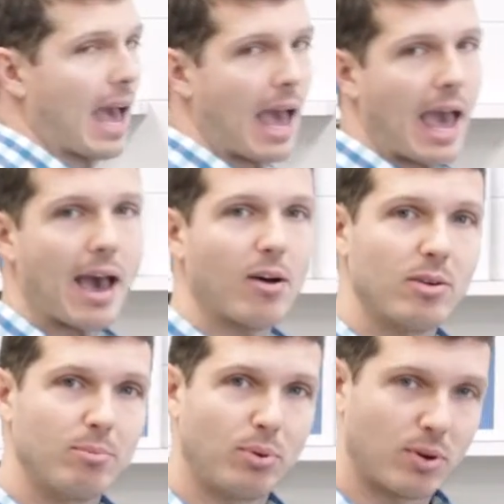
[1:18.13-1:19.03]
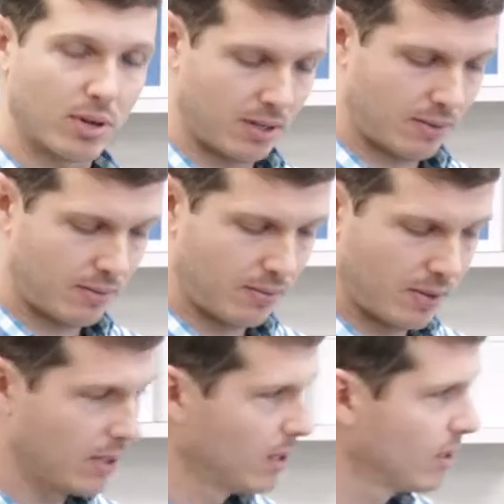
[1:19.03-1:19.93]
How important?
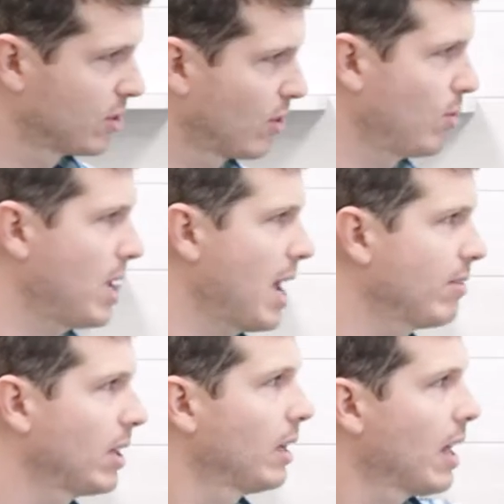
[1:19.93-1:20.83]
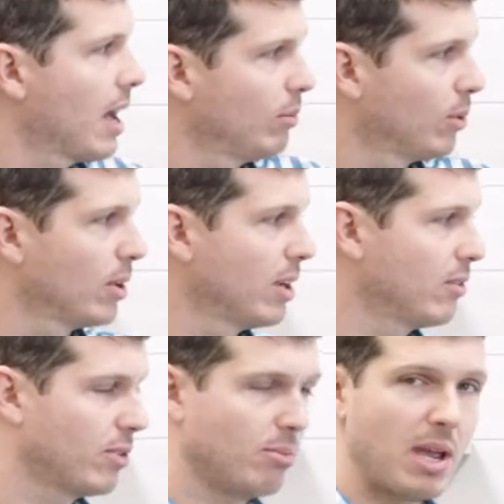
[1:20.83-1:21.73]
So we have a lot more
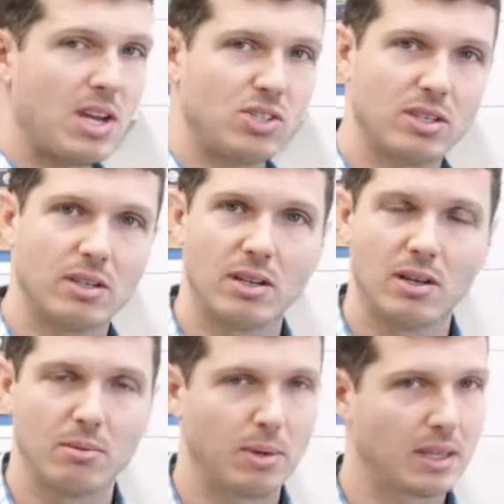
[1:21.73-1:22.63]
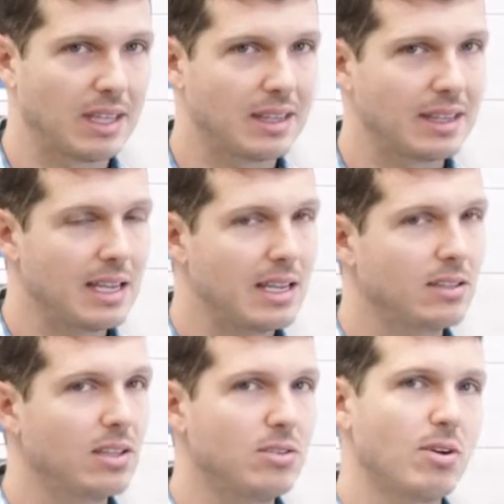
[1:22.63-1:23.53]
information, but the thing
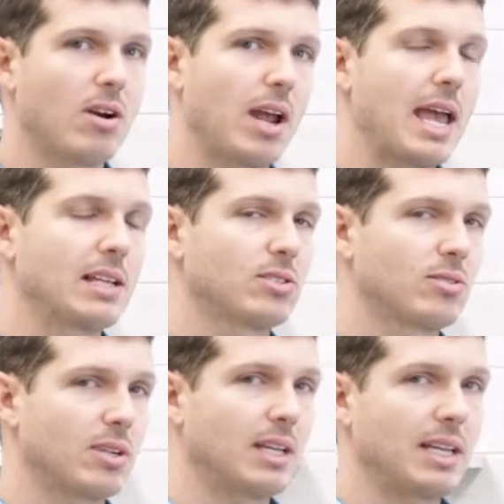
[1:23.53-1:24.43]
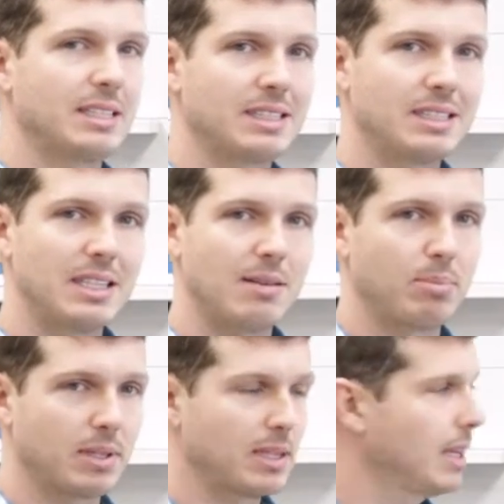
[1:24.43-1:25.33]
that you are answering is
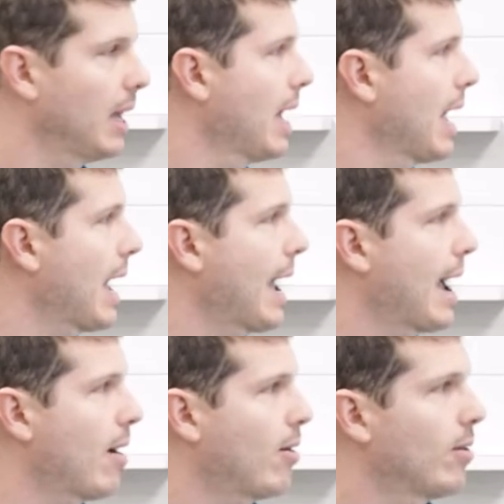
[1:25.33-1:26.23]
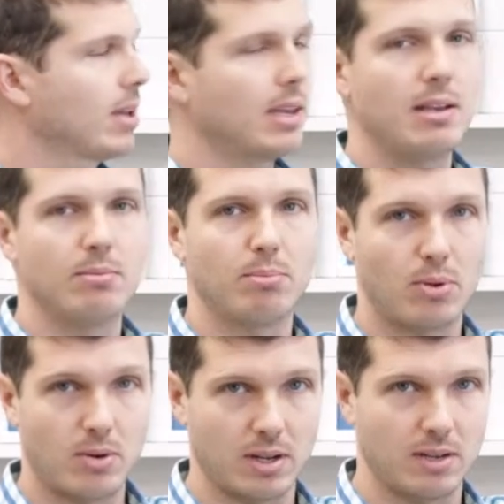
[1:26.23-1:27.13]
simply how
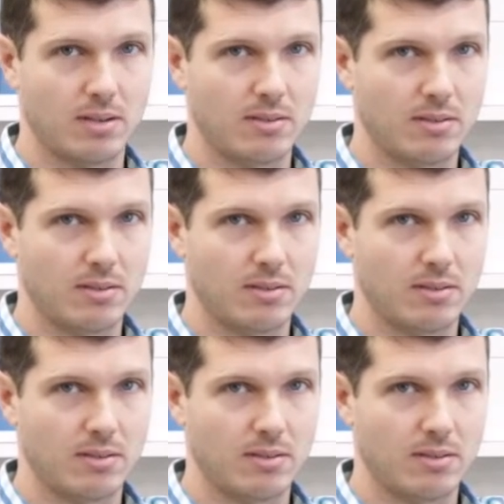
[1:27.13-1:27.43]
important.